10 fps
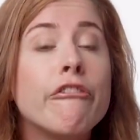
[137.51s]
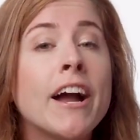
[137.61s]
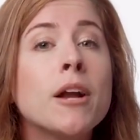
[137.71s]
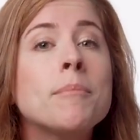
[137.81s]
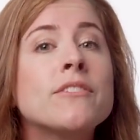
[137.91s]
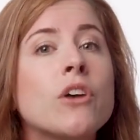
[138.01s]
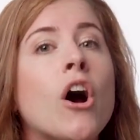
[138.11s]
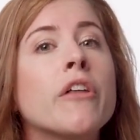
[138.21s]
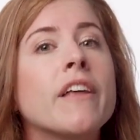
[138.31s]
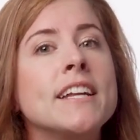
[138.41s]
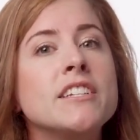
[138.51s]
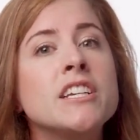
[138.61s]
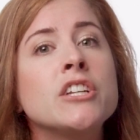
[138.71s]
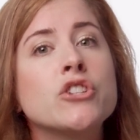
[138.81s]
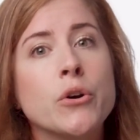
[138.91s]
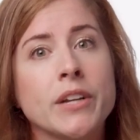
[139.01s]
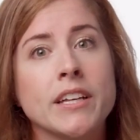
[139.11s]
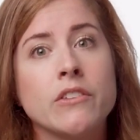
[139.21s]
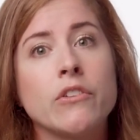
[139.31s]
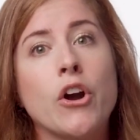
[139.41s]
Firebase Auth ID
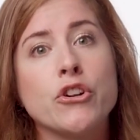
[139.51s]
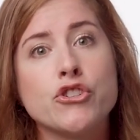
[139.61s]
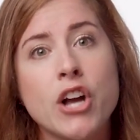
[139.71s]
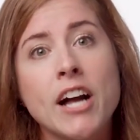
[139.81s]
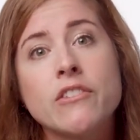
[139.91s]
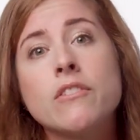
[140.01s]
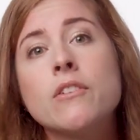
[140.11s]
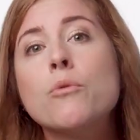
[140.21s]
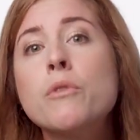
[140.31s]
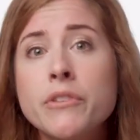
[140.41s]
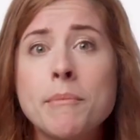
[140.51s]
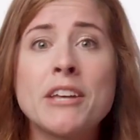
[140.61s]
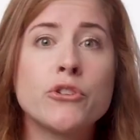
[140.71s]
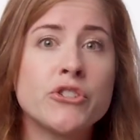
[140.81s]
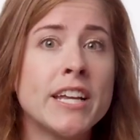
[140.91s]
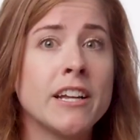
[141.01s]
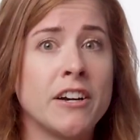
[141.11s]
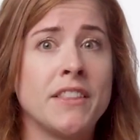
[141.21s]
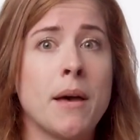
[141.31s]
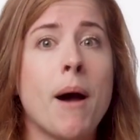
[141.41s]
tokens are JWTs with some extra data
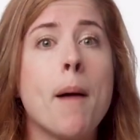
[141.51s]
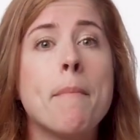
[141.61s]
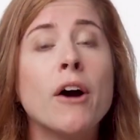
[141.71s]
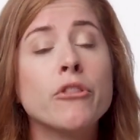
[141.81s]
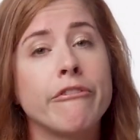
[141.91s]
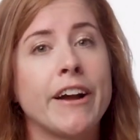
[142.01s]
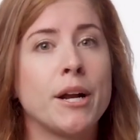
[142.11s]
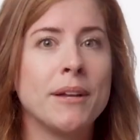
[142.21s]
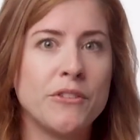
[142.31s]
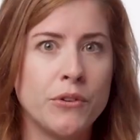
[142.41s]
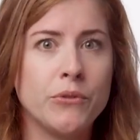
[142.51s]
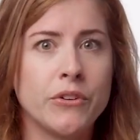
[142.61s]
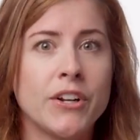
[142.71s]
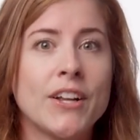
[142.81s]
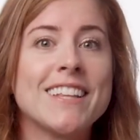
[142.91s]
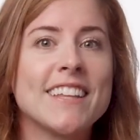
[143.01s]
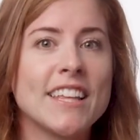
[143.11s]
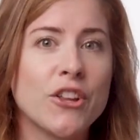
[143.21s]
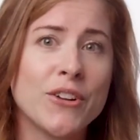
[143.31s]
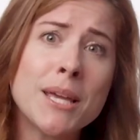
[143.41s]
on them about the Firebase user,
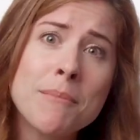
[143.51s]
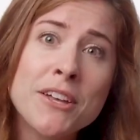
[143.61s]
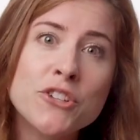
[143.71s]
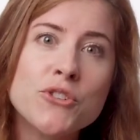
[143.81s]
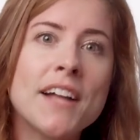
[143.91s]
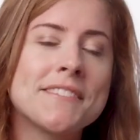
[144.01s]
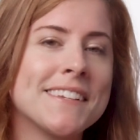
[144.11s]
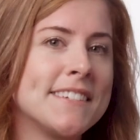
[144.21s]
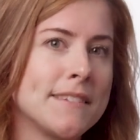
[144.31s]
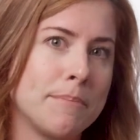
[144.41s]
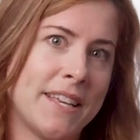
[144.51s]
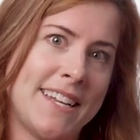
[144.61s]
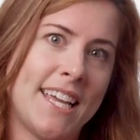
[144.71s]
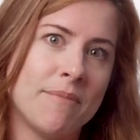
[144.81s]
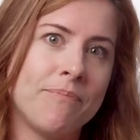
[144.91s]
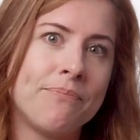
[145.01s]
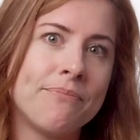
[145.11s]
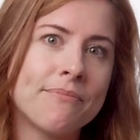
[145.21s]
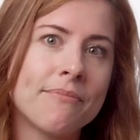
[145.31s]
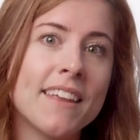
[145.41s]
like their email address and display name.
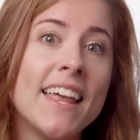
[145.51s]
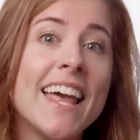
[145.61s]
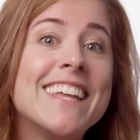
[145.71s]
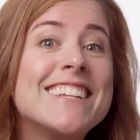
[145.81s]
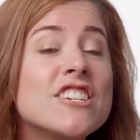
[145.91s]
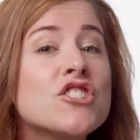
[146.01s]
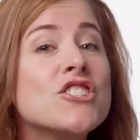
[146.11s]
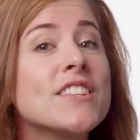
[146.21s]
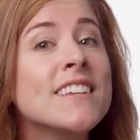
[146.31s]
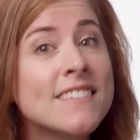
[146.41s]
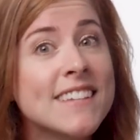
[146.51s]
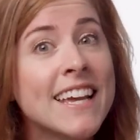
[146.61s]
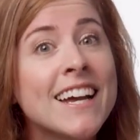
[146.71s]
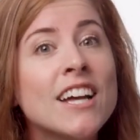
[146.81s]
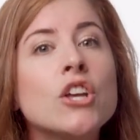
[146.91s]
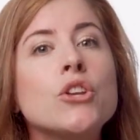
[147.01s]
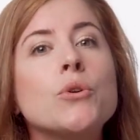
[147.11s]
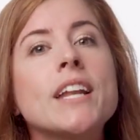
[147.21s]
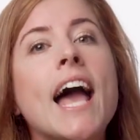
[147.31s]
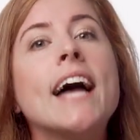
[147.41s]
In addition to this data,
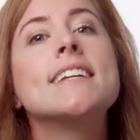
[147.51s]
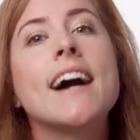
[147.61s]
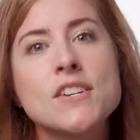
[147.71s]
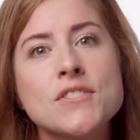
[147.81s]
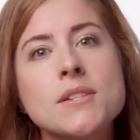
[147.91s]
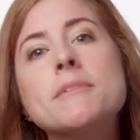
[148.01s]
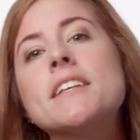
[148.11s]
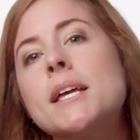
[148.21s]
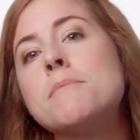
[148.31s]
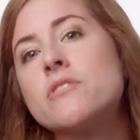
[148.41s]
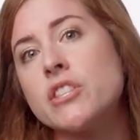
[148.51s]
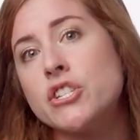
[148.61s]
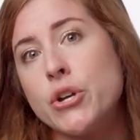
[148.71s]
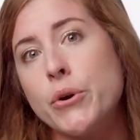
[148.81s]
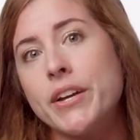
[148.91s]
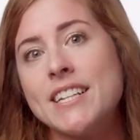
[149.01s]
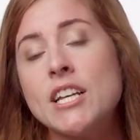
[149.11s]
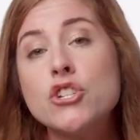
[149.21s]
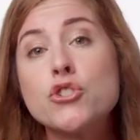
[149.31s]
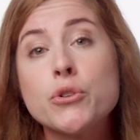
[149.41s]
you can add custom claims to the token
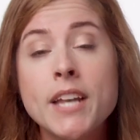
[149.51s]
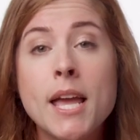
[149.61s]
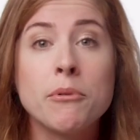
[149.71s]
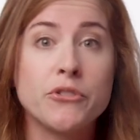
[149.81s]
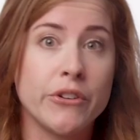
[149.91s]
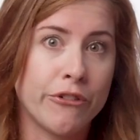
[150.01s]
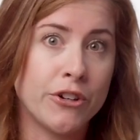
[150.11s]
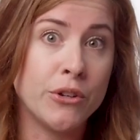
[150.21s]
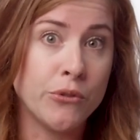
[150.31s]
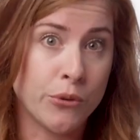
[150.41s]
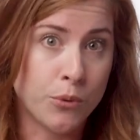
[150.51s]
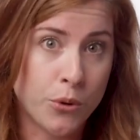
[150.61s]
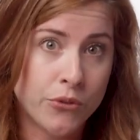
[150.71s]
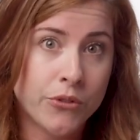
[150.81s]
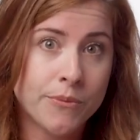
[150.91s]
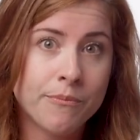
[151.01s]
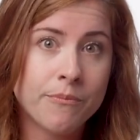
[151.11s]
to enable different user roles.